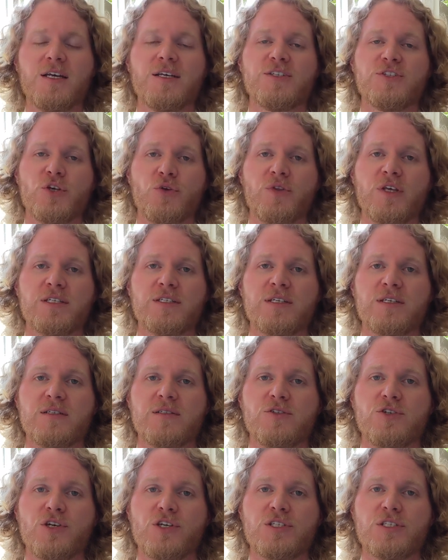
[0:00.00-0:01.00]
So this is
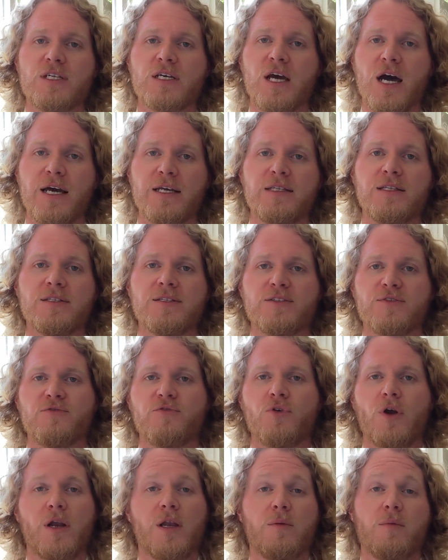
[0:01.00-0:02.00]
just guidance
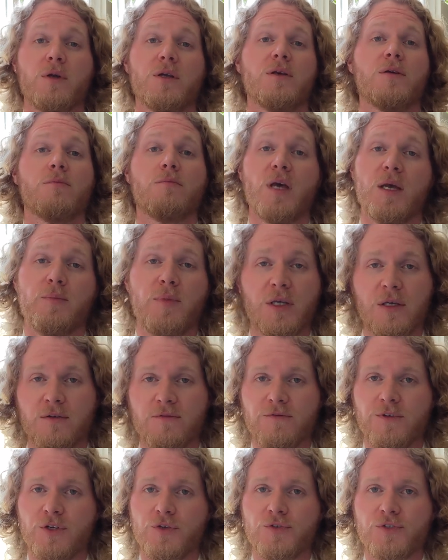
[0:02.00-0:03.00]
for anybody who may be
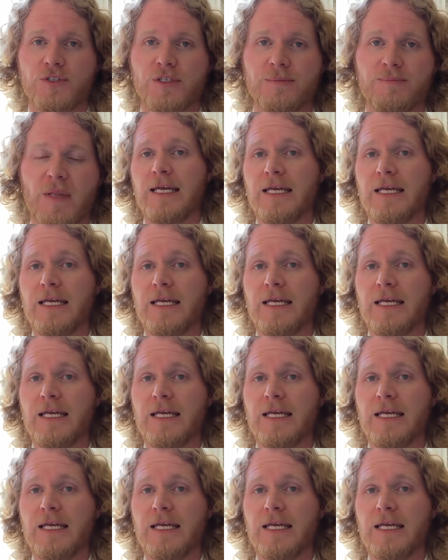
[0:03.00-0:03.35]
confused.